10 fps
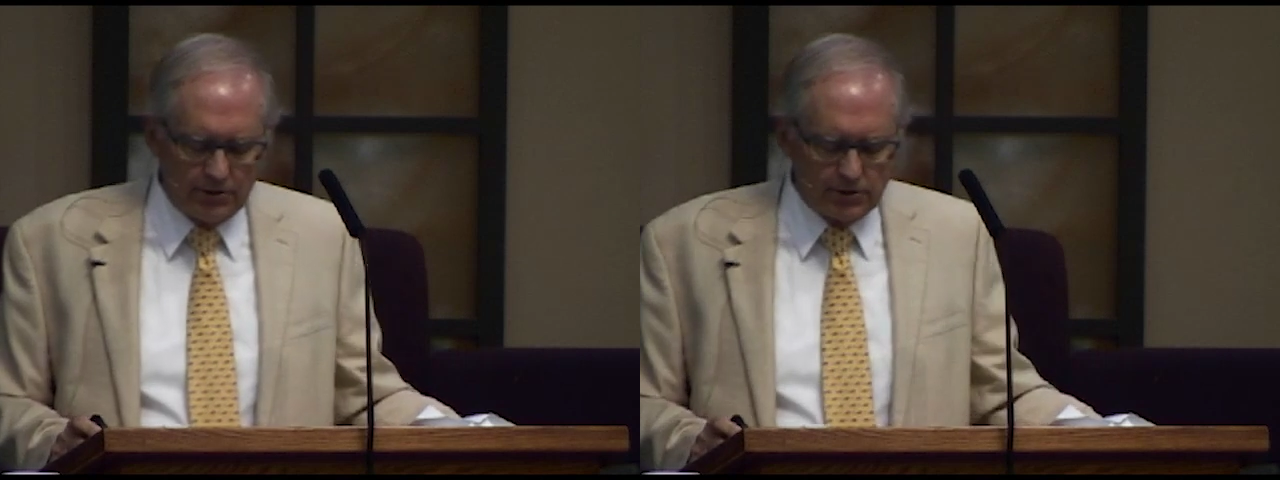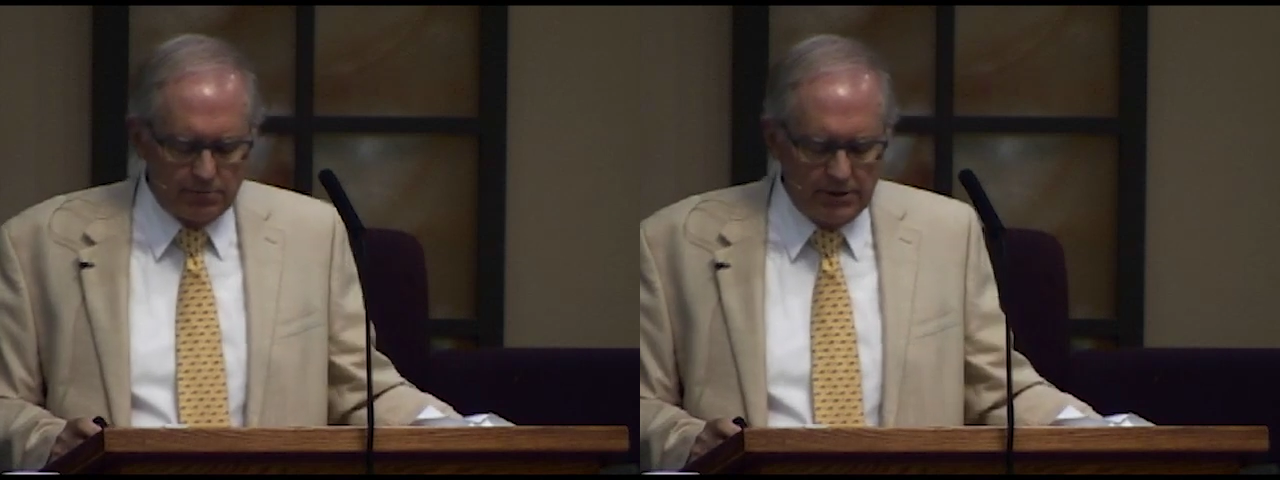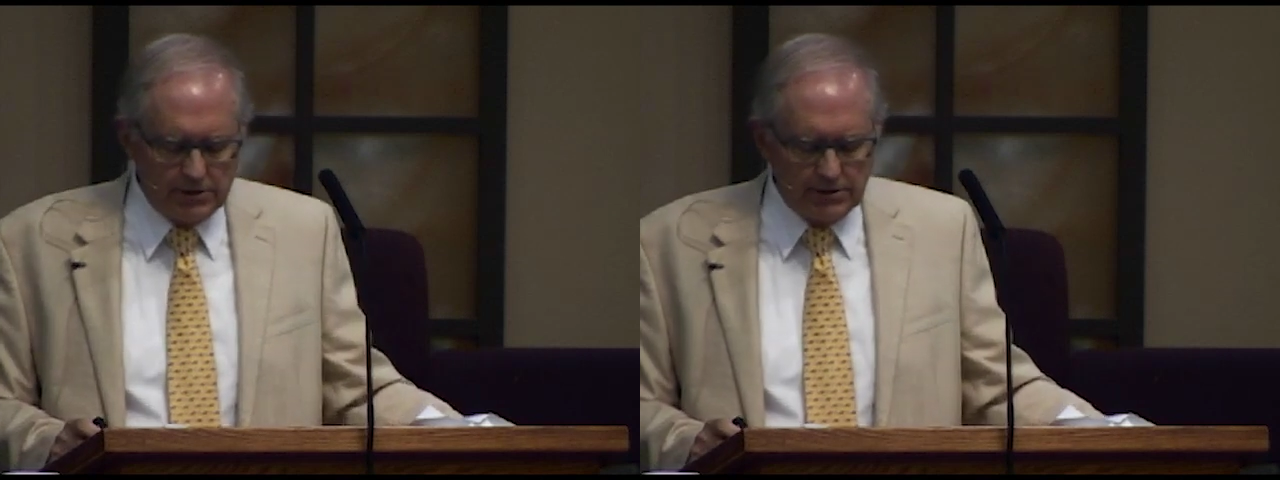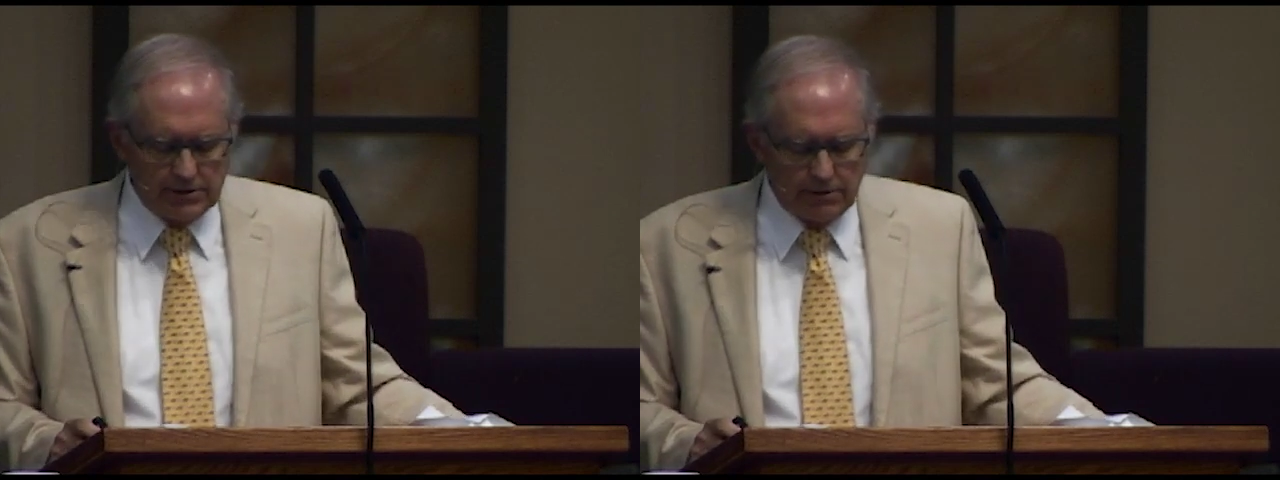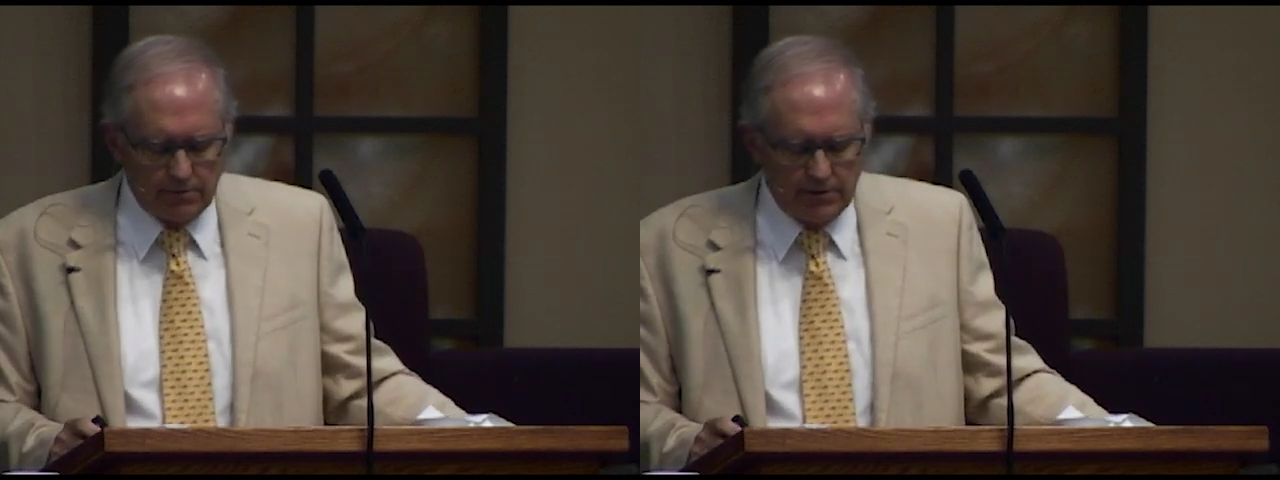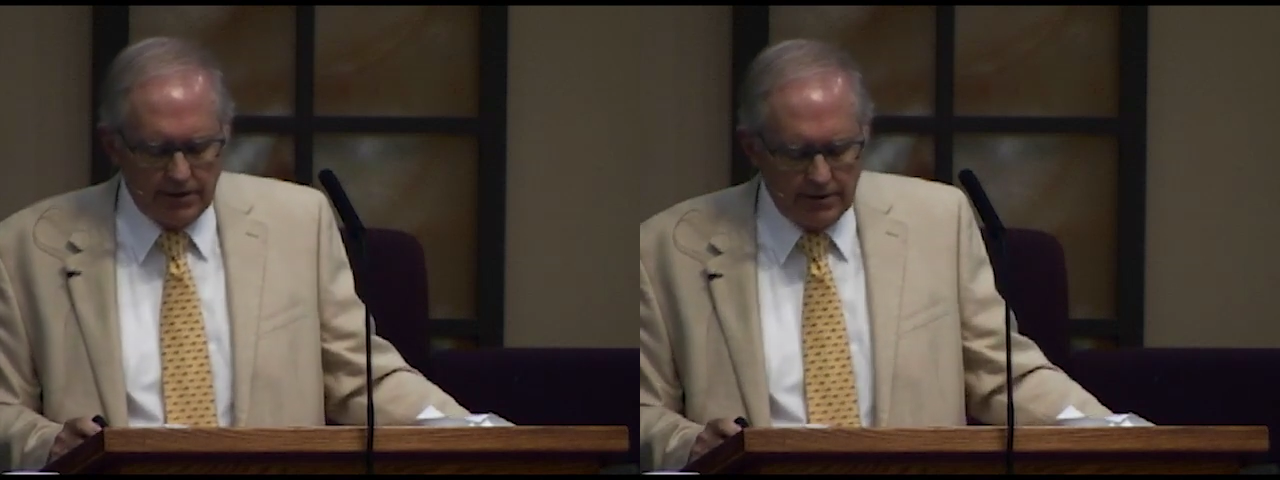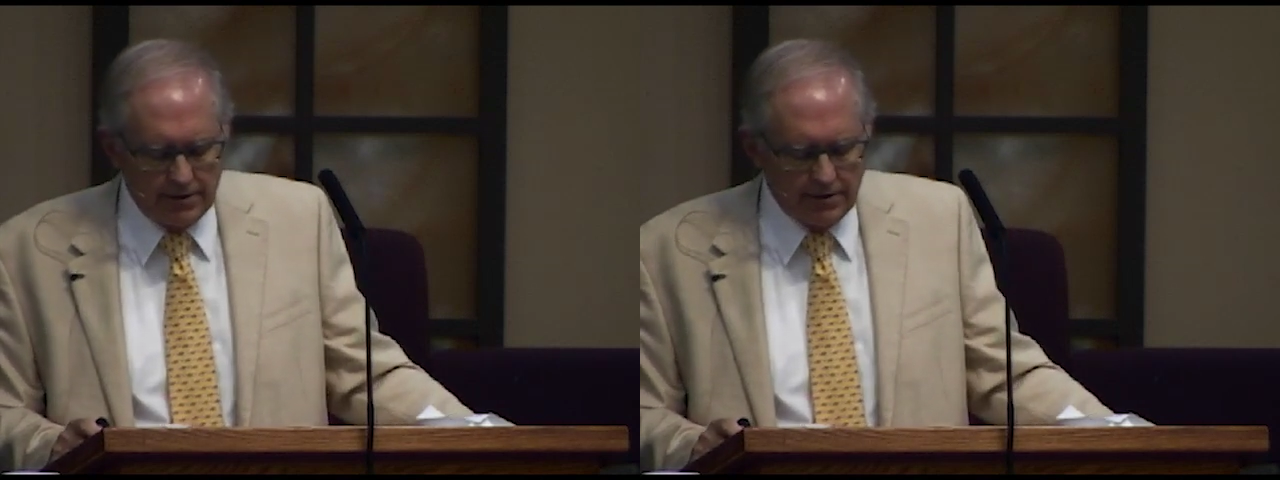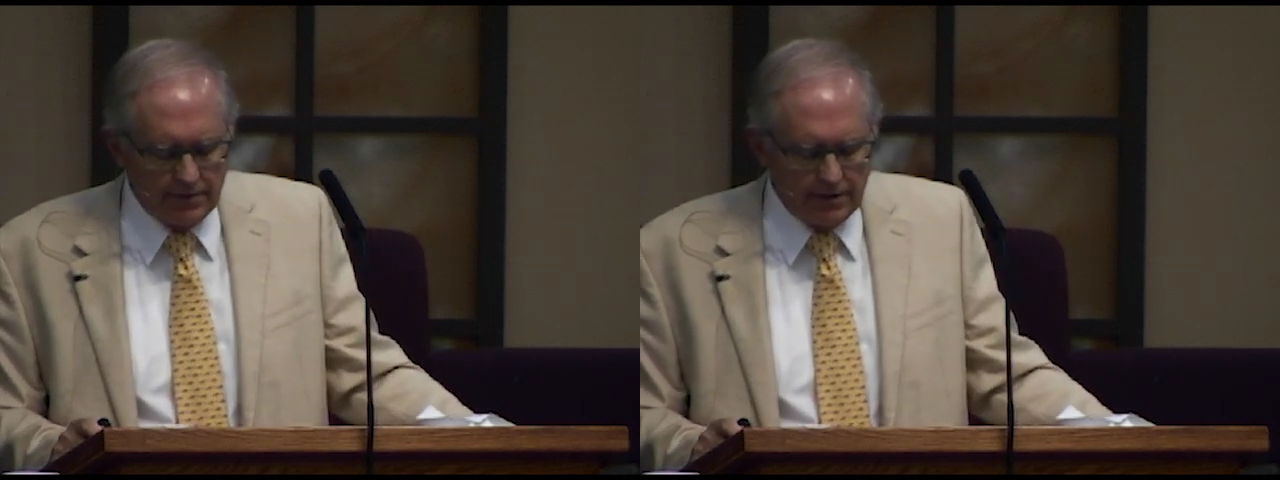of species that were needed on